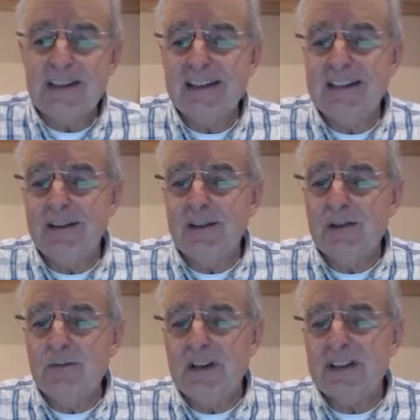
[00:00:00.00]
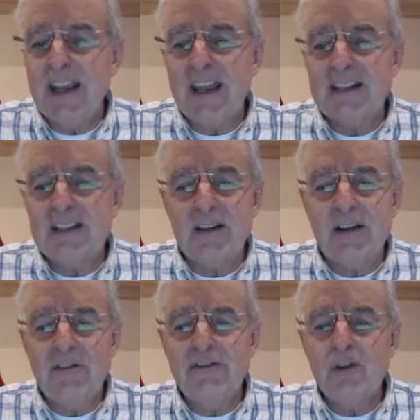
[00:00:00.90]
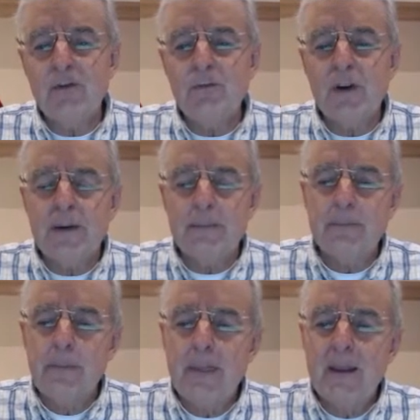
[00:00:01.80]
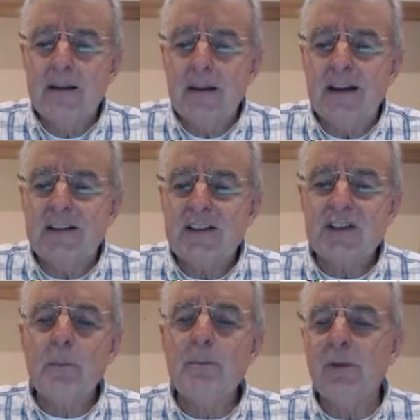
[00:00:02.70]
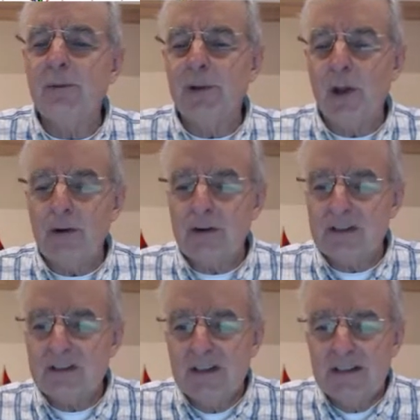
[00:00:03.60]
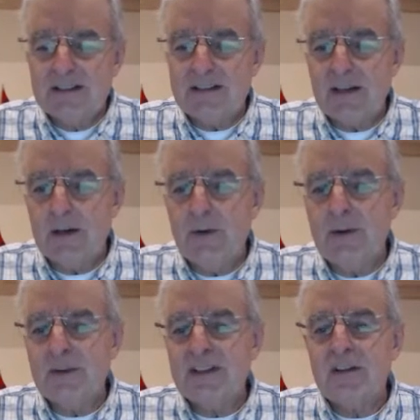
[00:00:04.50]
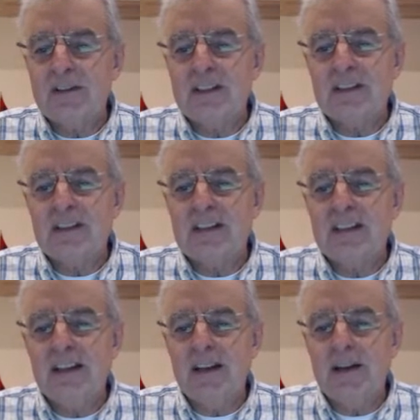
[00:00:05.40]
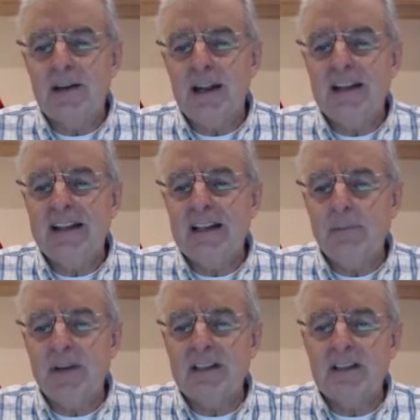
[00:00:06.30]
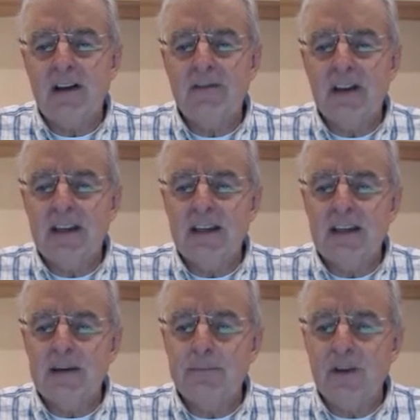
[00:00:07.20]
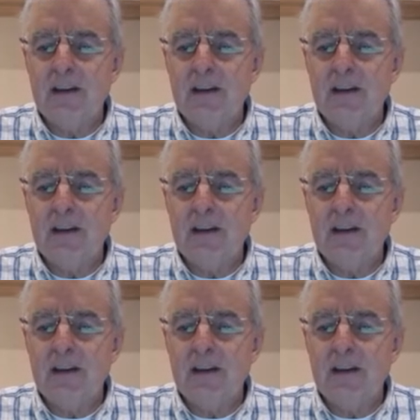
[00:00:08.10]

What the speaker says: EU has had a few stumble blocks. So we're starting to see a little bit of a